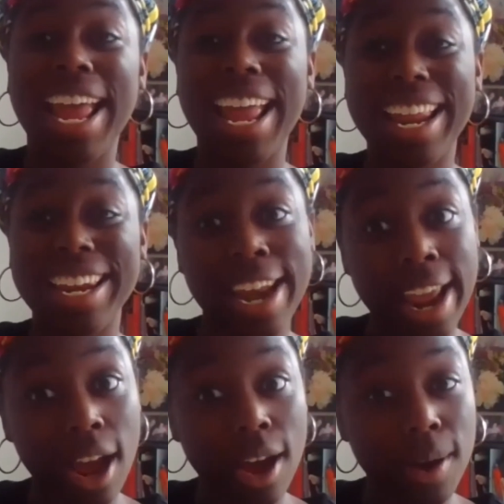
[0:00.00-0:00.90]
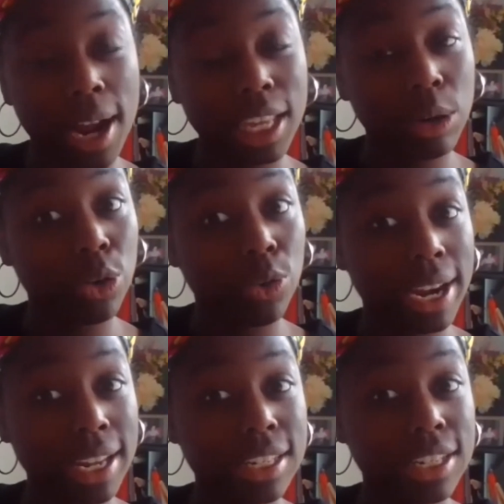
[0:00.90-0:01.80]
and now I think we're
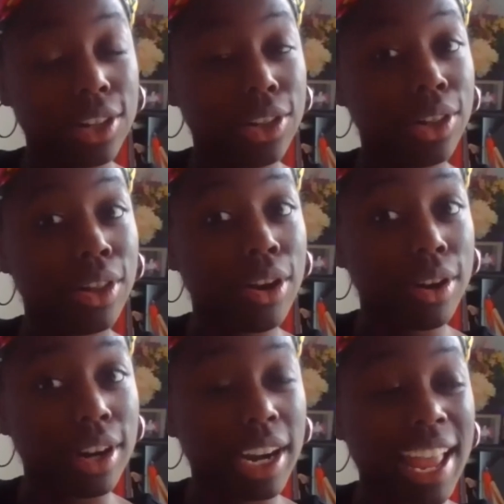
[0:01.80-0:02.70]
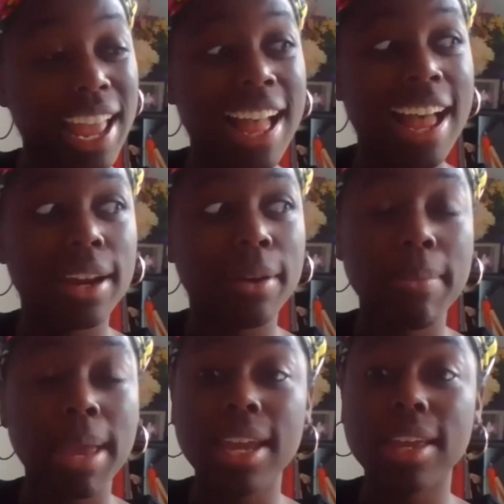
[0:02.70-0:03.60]
ready to learn how to
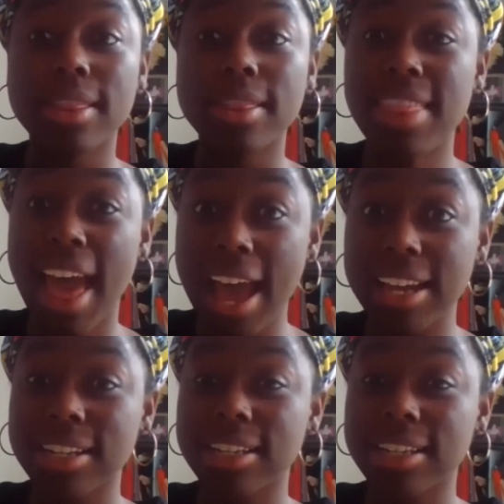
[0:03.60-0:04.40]
make that